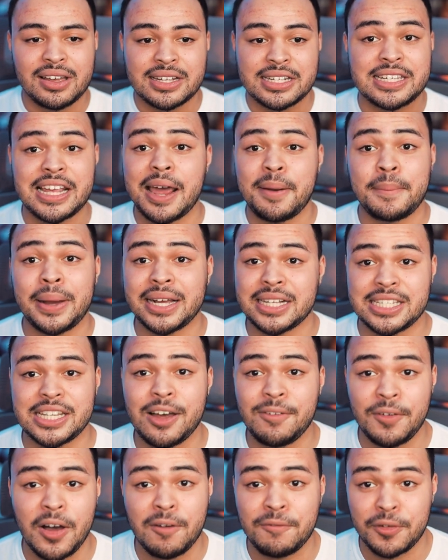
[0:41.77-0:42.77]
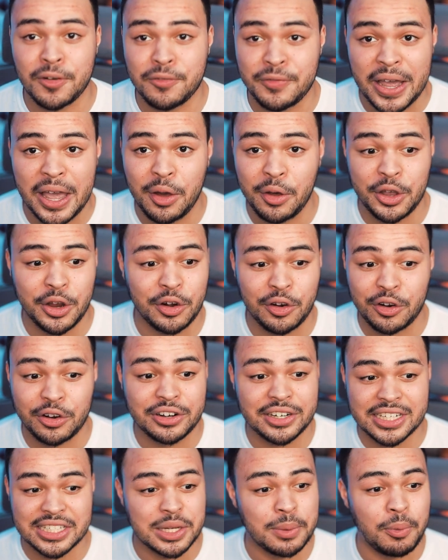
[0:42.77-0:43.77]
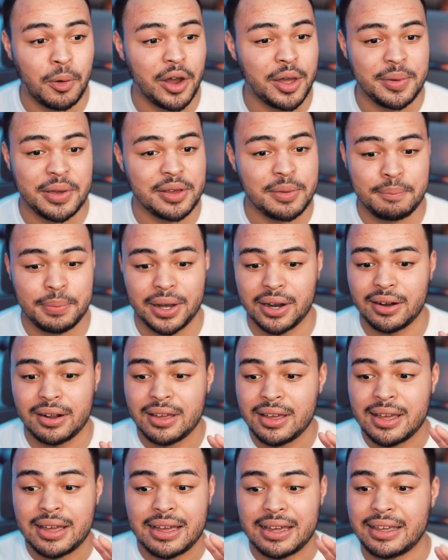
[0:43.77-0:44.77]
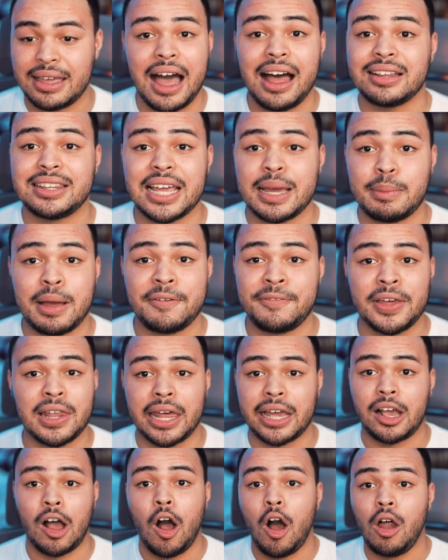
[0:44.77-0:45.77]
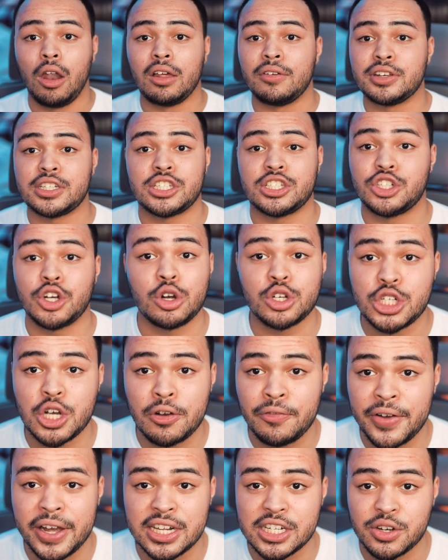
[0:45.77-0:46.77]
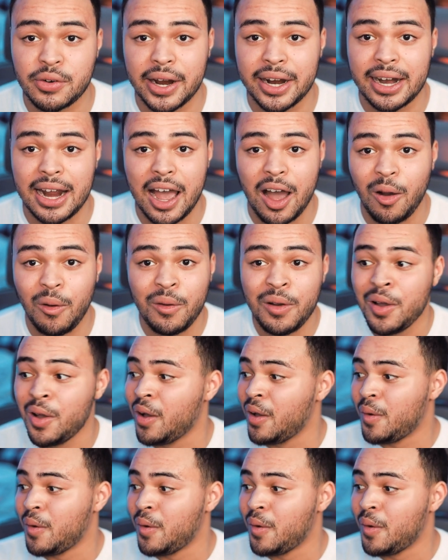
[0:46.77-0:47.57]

set myself up for failure or disappointment, but goddamn, I feel like all of us JoJo fans right now,